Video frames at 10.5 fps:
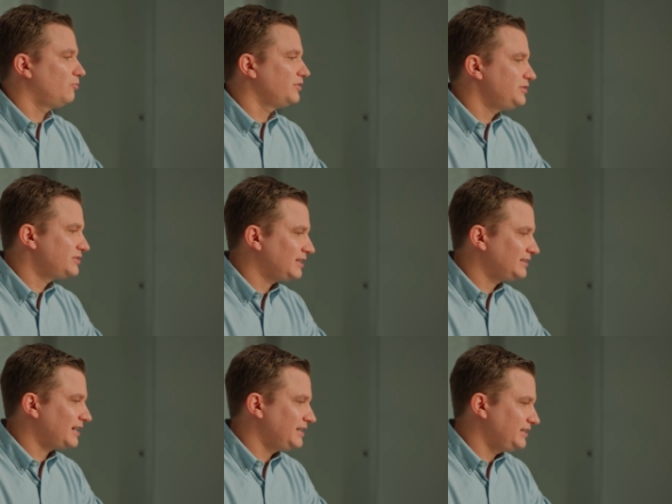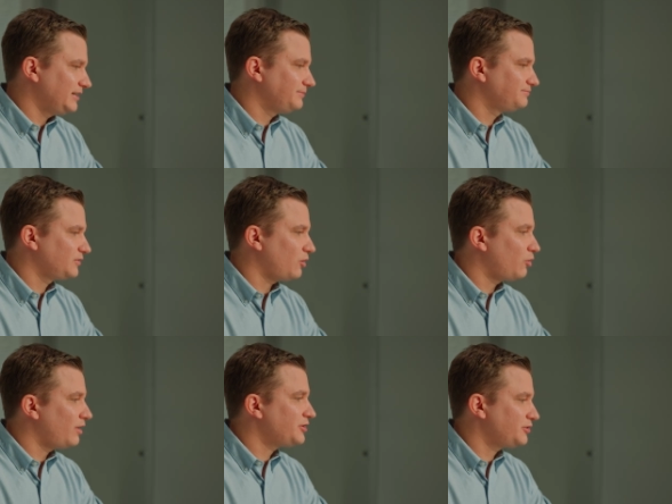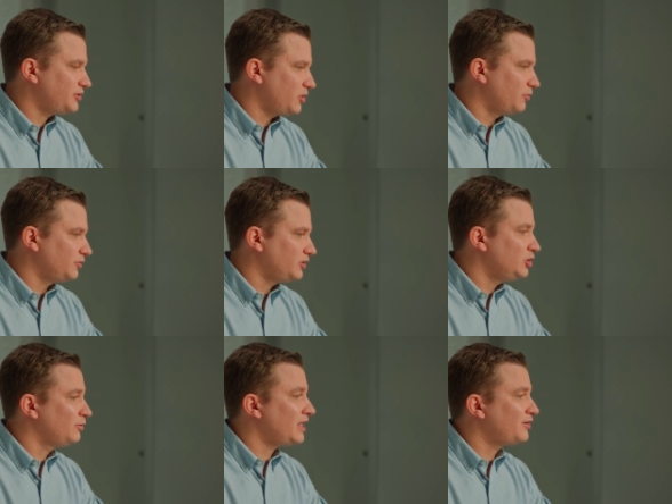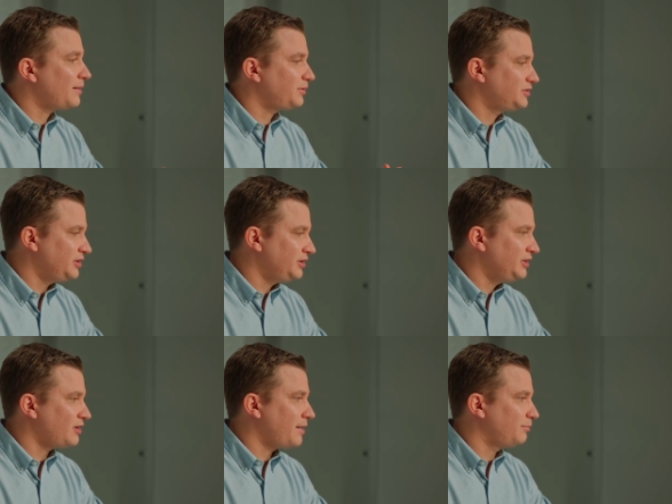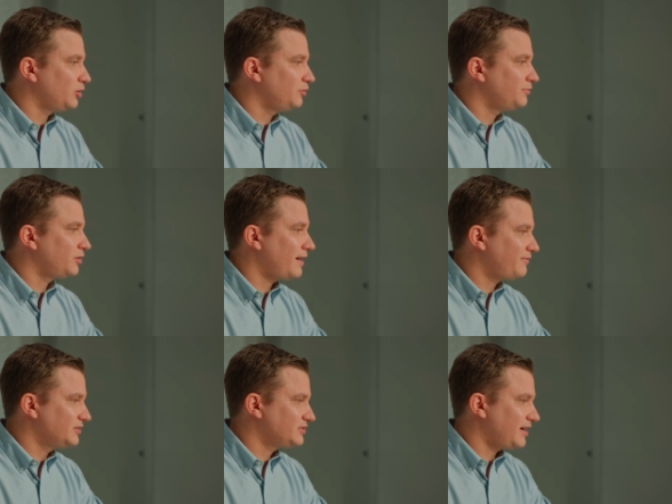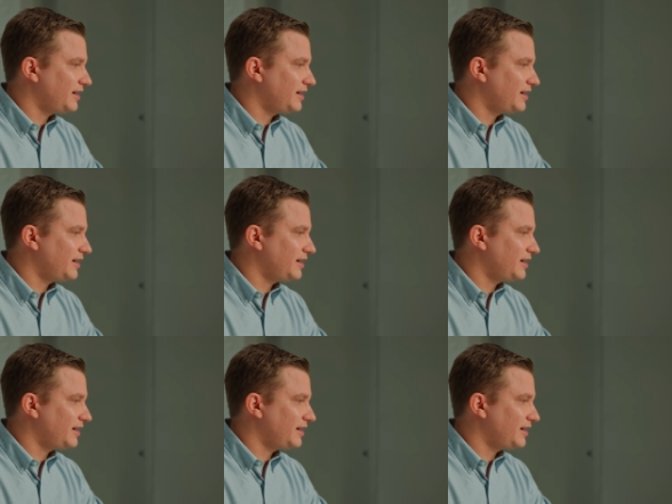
Once you select an idea, or enter your own, you will have an opportunity to upload a reference